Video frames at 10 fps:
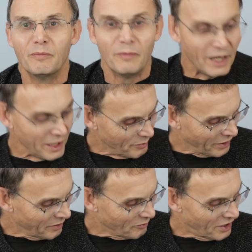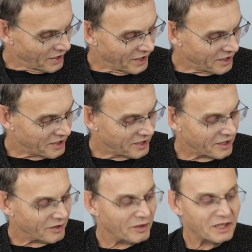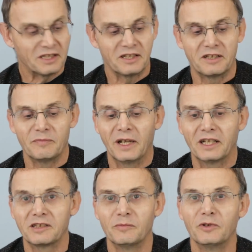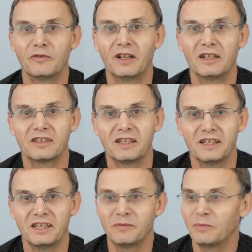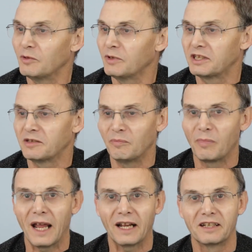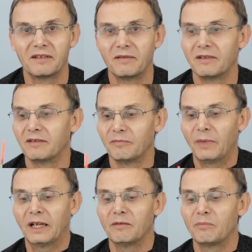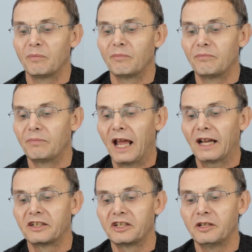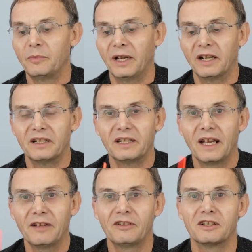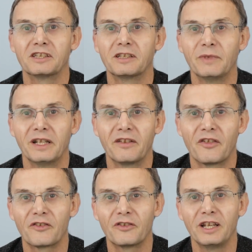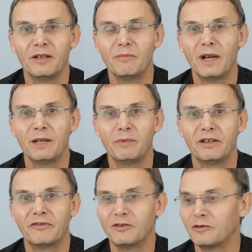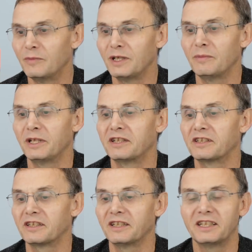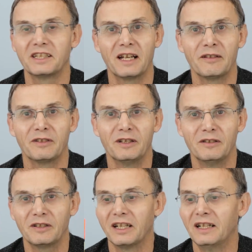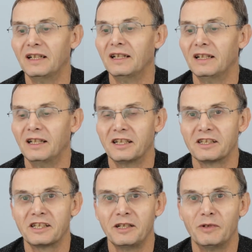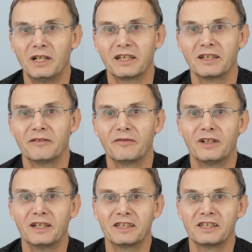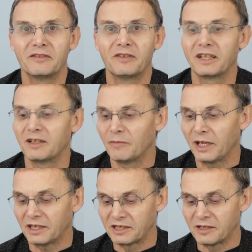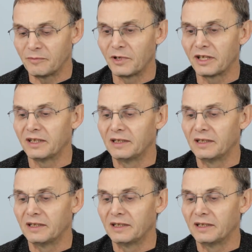Maybe what I need to do is to make some more floats like this, but with some black, bigger black tubing. I have got some in 3, maybe 4 millimeters. I need to have a look, see what I can find, see if I can make some with